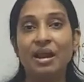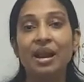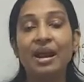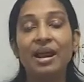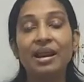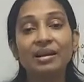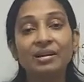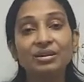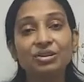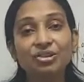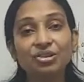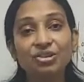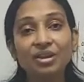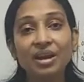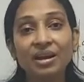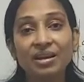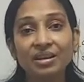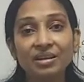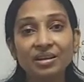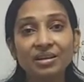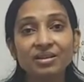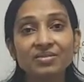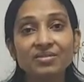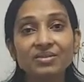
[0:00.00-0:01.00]

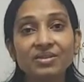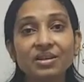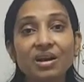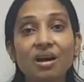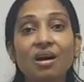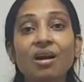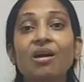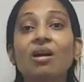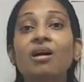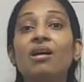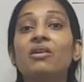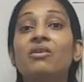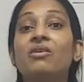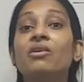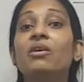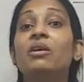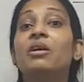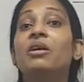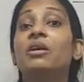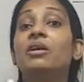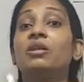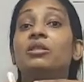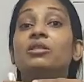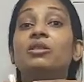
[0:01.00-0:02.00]
Adjectives are
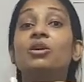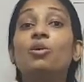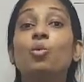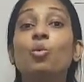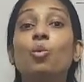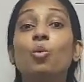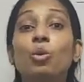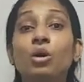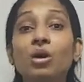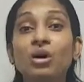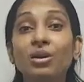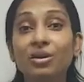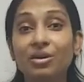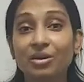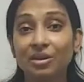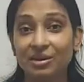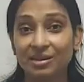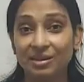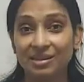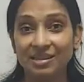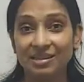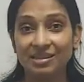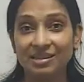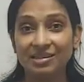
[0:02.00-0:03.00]
the
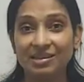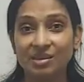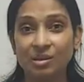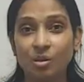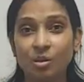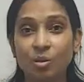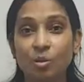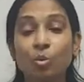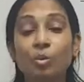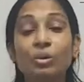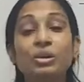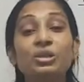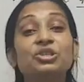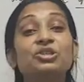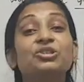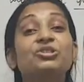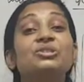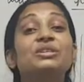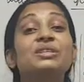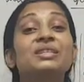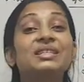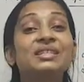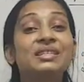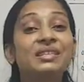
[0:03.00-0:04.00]
words which
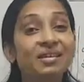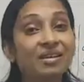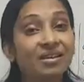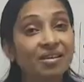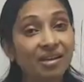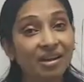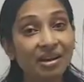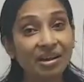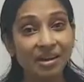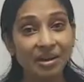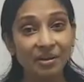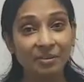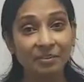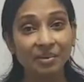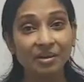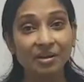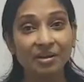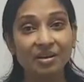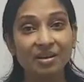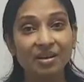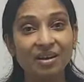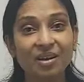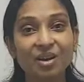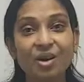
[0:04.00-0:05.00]
describe
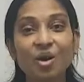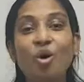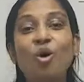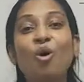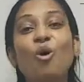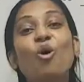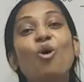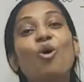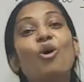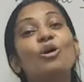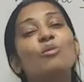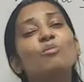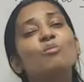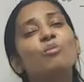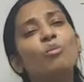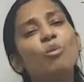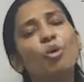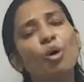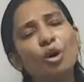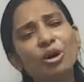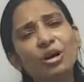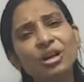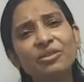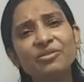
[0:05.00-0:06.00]
or
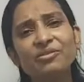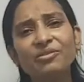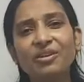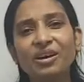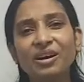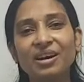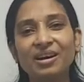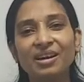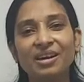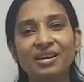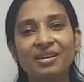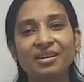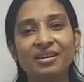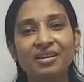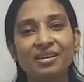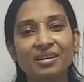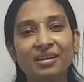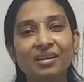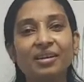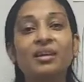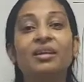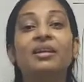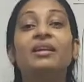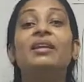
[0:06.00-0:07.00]
modify
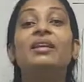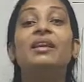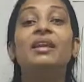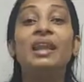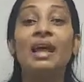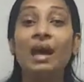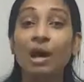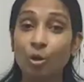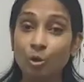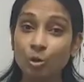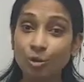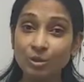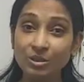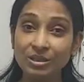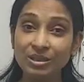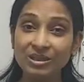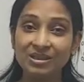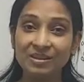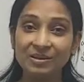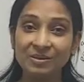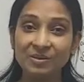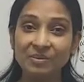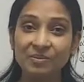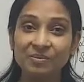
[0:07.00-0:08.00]

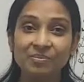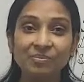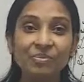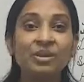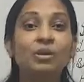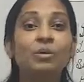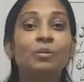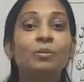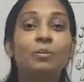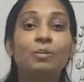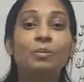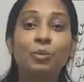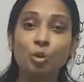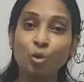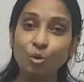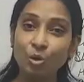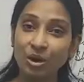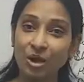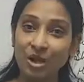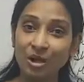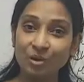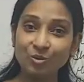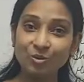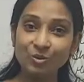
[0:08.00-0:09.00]
nouns,
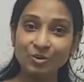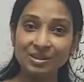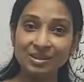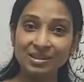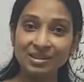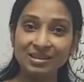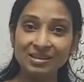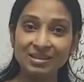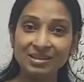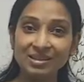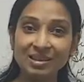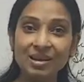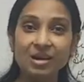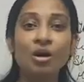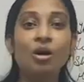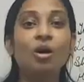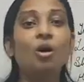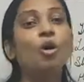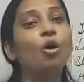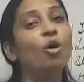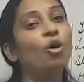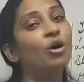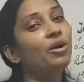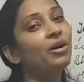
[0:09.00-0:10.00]
pronouns,
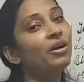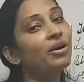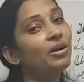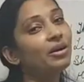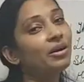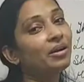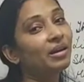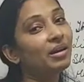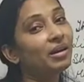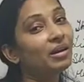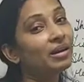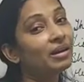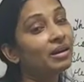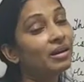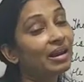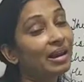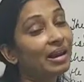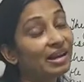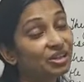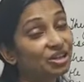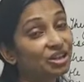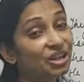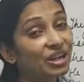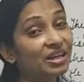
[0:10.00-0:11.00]
or
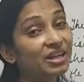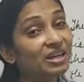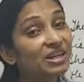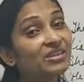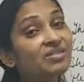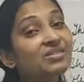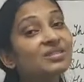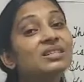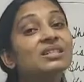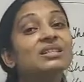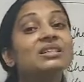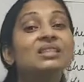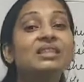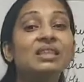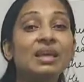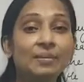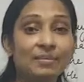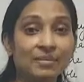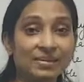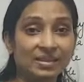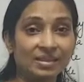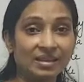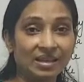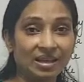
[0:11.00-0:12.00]
adjectives
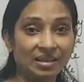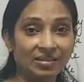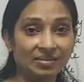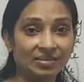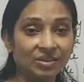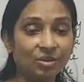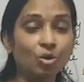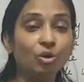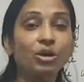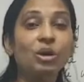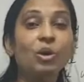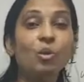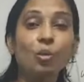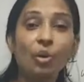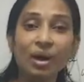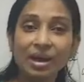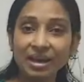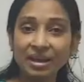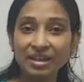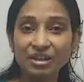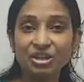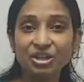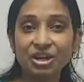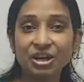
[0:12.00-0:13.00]
themselves. Okay, one
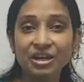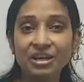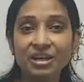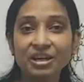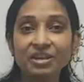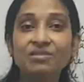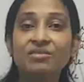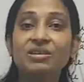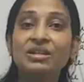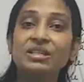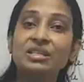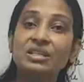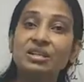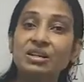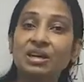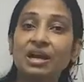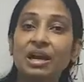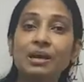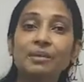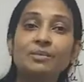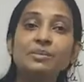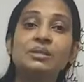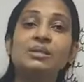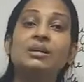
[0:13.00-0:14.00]
adjective
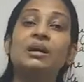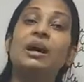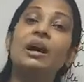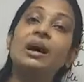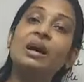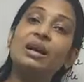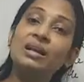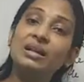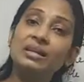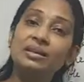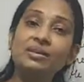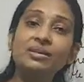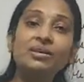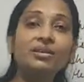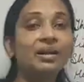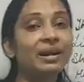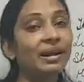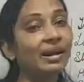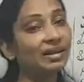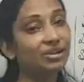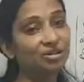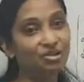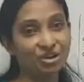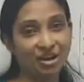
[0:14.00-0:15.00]
describes another
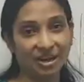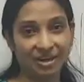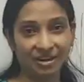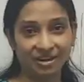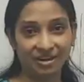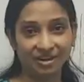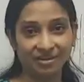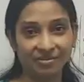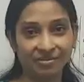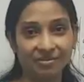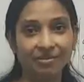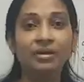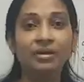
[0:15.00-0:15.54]
adjective.